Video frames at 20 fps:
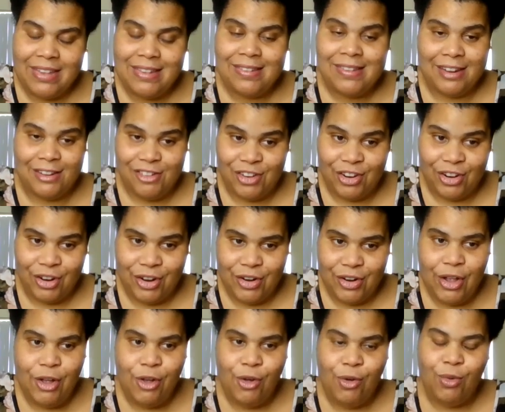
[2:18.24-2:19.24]
Center
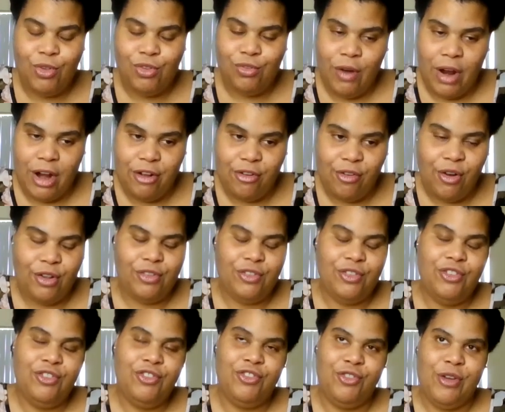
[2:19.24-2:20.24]
was right across
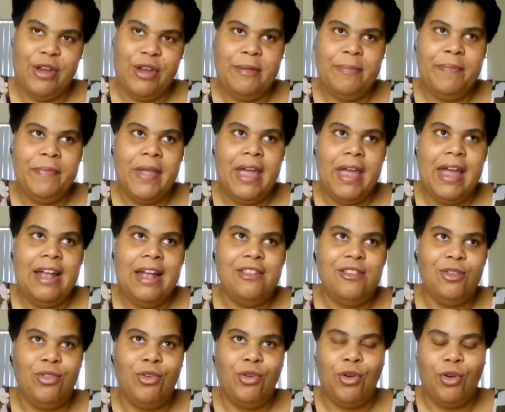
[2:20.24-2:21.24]
the street. And
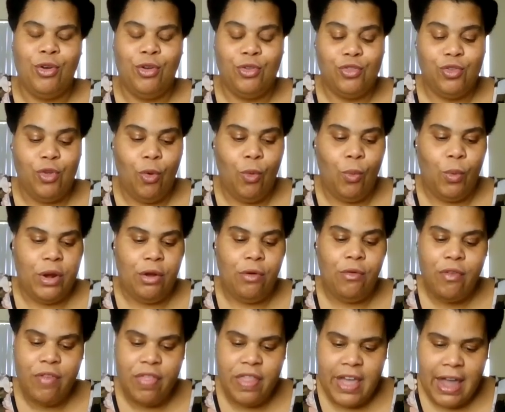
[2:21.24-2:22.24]
so the girls went
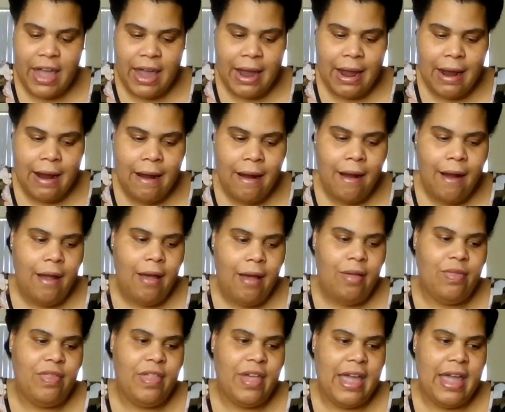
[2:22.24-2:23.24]
over there.
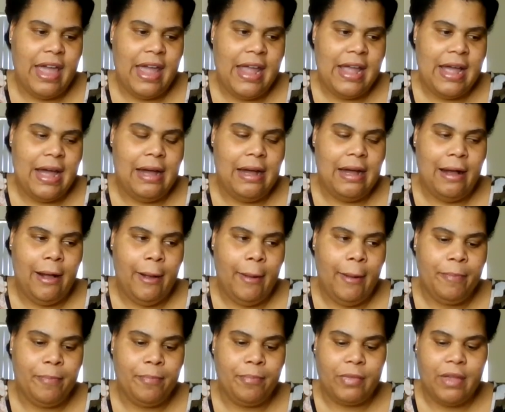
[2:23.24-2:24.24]
They
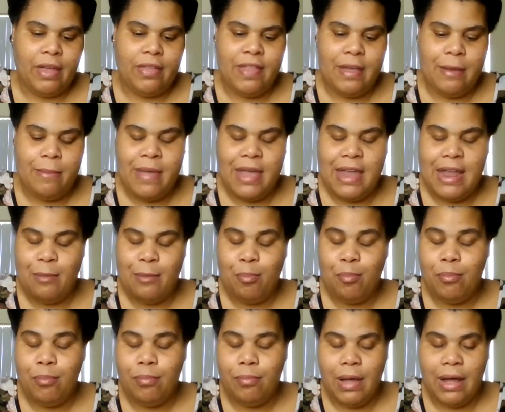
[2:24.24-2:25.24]
made
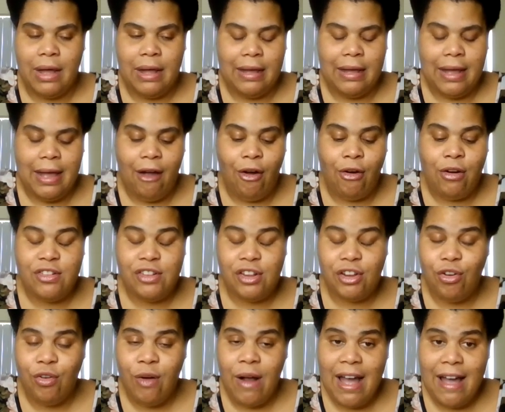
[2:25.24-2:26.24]
arts
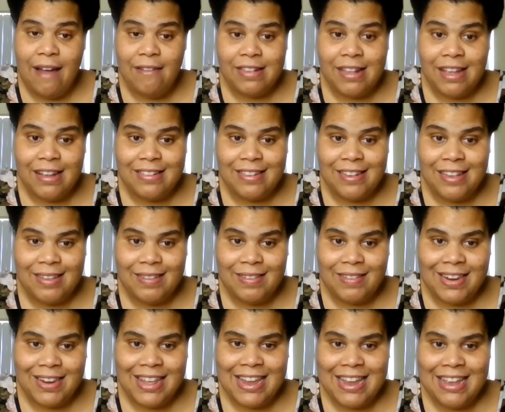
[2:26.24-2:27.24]
and crafts
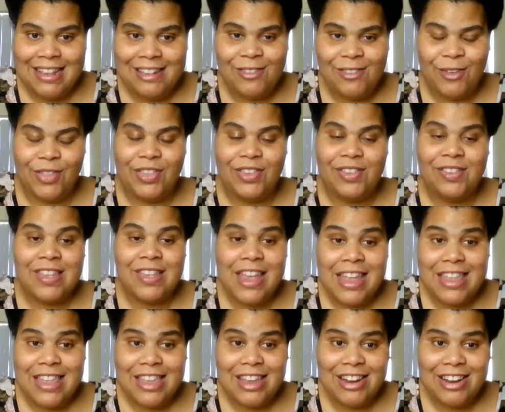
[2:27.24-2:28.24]
activities for the
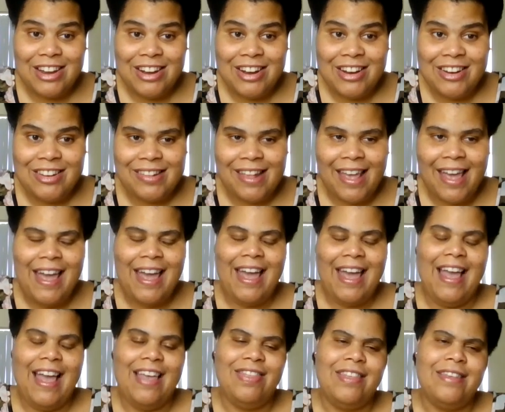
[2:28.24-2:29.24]
seniors,
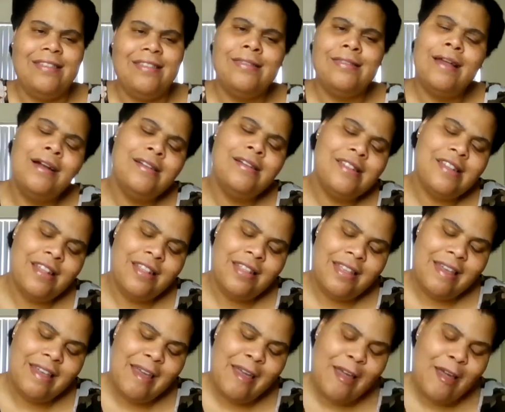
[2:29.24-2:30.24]
and they sung to
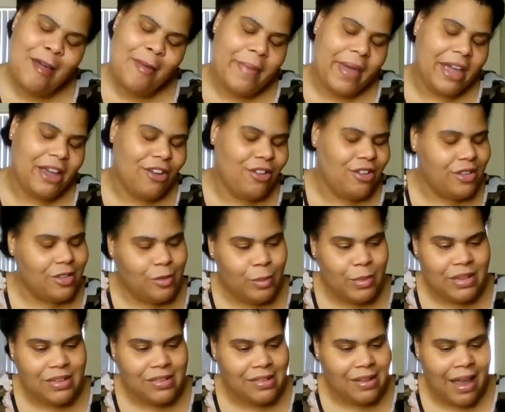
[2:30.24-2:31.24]
them at
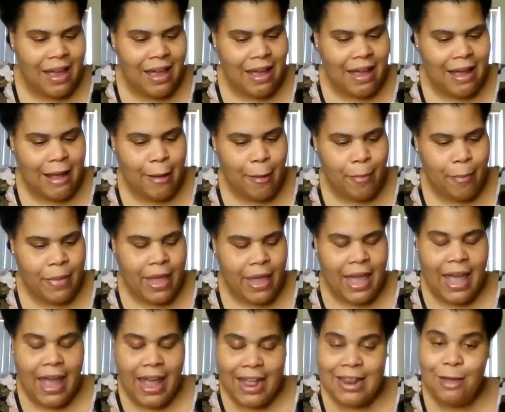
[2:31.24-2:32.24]
Christmas time.
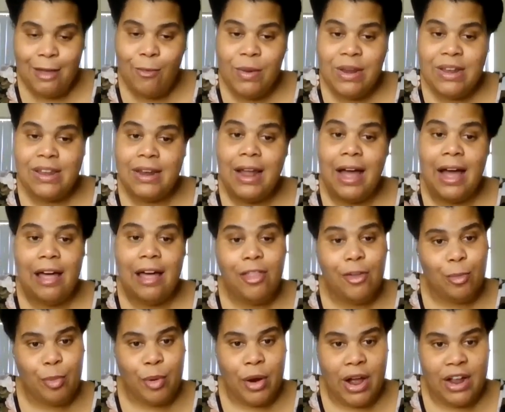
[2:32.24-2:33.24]
And then we did
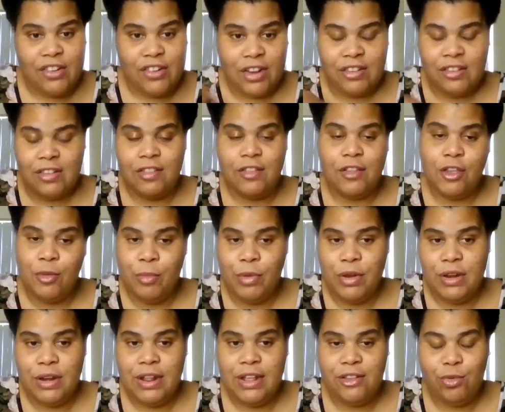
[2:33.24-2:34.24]
other projects in the
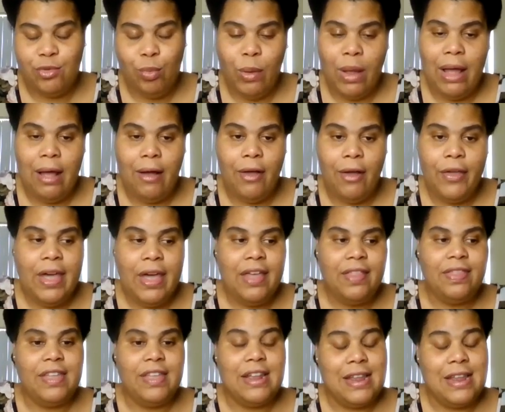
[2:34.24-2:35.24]
community as well.
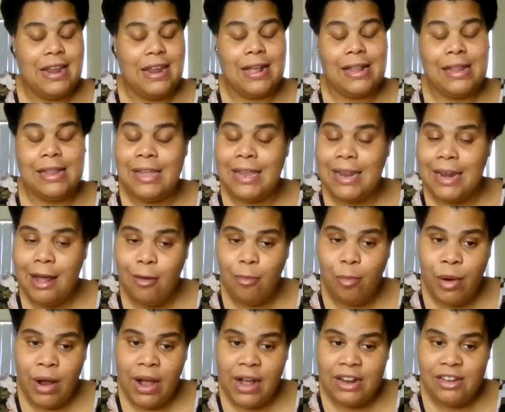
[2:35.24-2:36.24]
They did
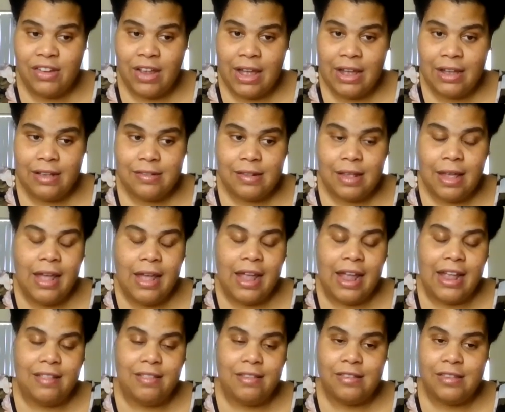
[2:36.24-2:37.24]
cleanup projects
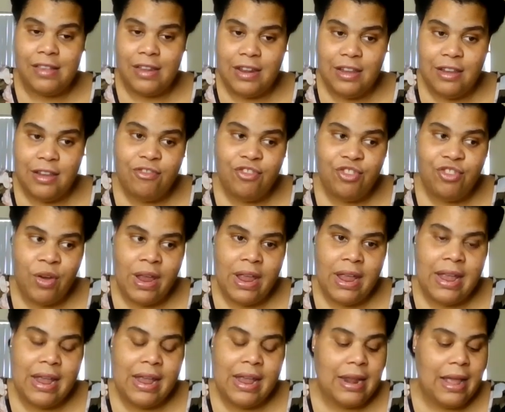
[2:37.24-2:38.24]
in the city of
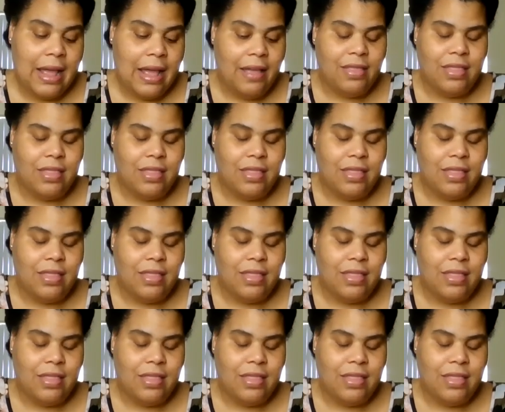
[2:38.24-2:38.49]
Trenton.